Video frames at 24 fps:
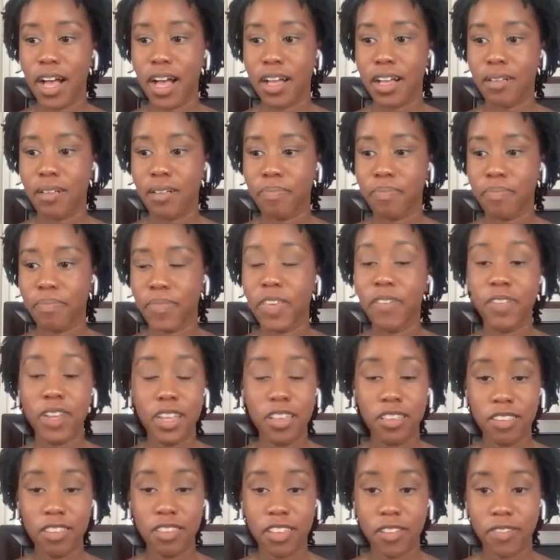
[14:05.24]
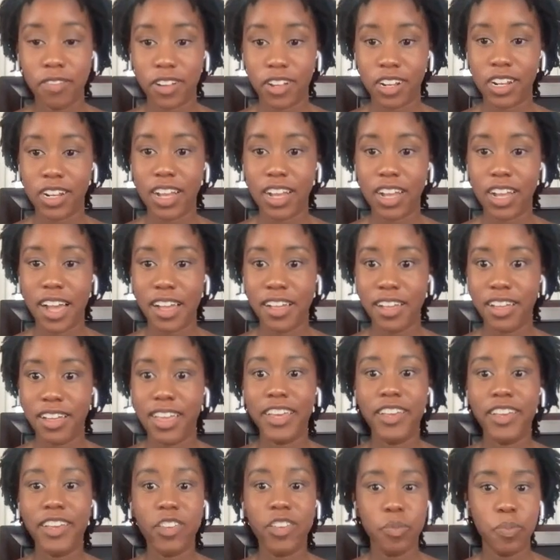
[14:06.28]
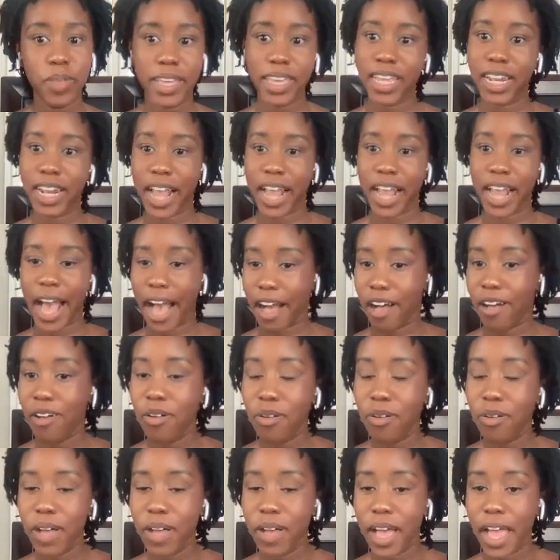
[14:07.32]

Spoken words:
if it is different, explain how